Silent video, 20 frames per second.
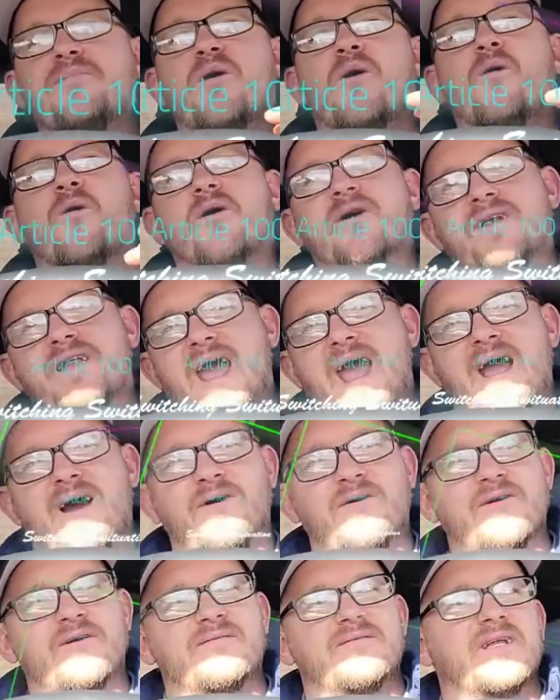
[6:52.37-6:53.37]
up or
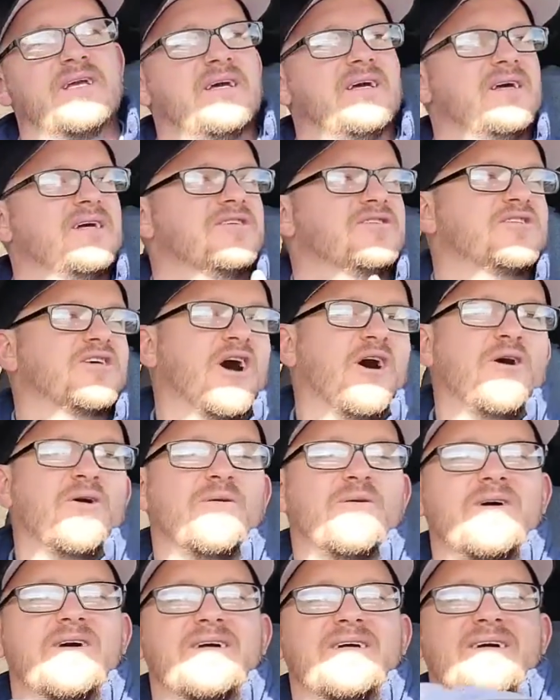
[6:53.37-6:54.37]
down.
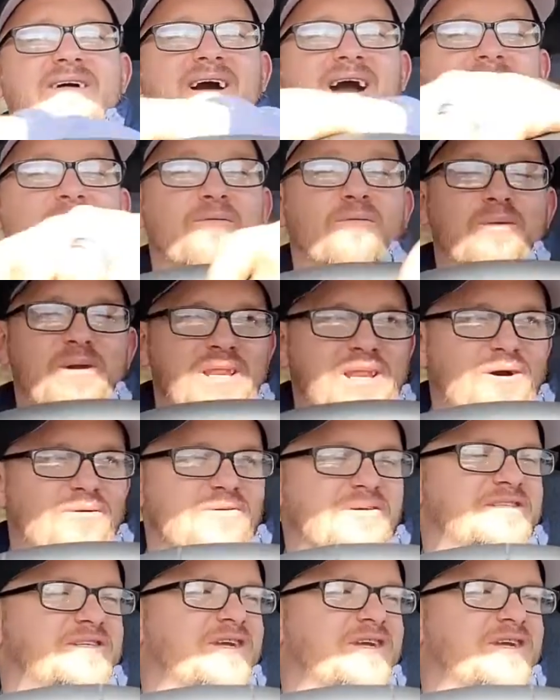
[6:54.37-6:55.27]
So we know